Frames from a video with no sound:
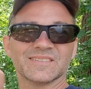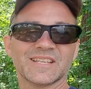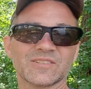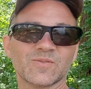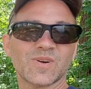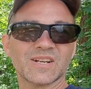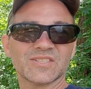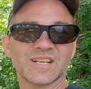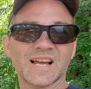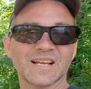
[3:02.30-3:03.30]
thanks for
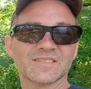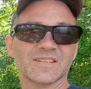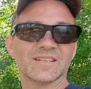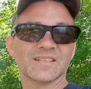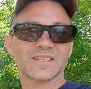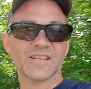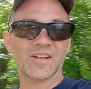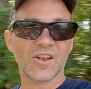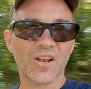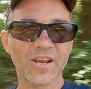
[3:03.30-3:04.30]
watching, guys.
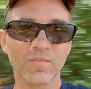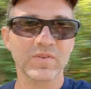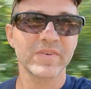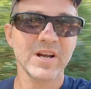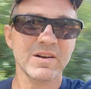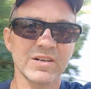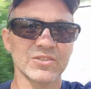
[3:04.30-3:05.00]
Lake Riviera,